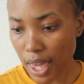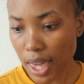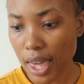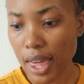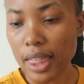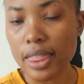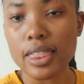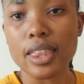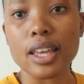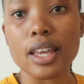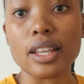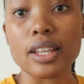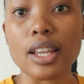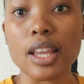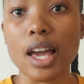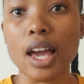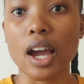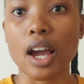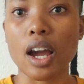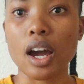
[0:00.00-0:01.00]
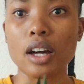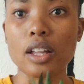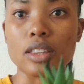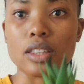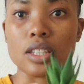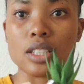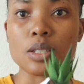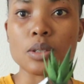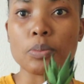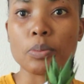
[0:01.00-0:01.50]
And then I got
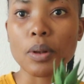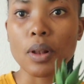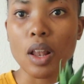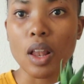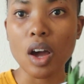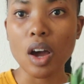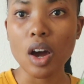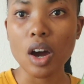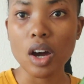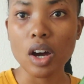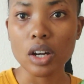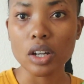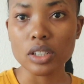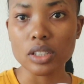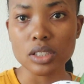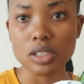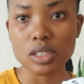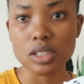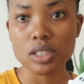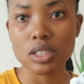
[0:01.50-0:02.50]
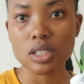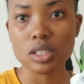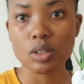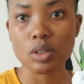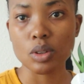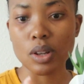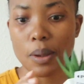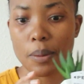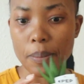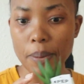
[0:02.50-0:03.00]
this plant
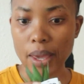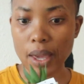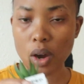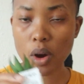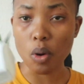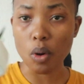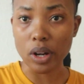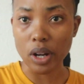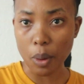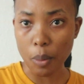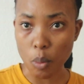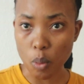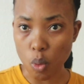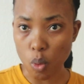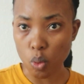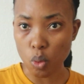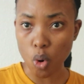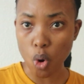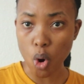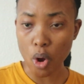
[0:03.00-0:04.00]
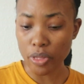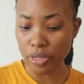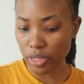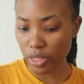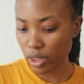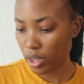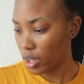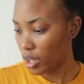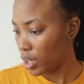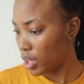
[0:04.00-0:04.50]
on
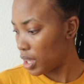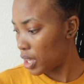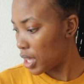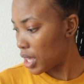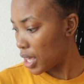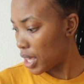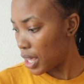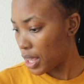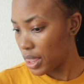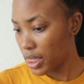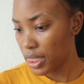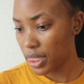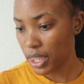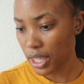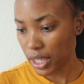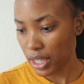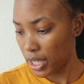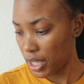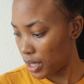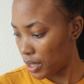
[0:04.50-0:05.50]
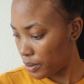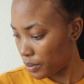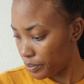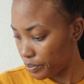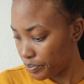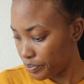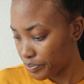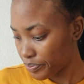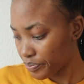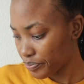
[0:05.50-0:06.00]
the thingy.